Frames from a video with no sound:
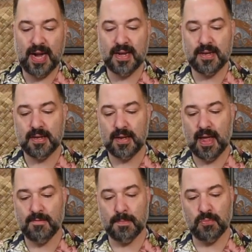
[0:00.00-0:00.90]
hand,
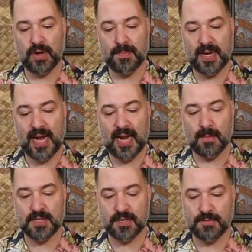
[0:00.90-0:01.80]
I have a pretty big hand.
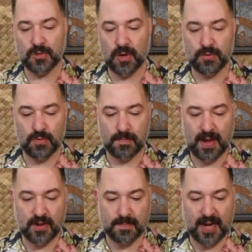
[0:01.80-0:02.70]
I'm 6 foot tall, 200
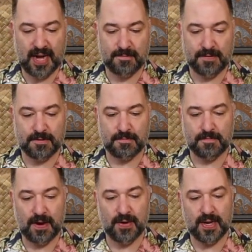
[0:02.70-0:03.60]
pounds. My hand fits
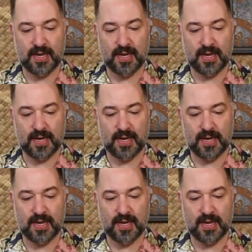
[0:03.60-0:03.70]
very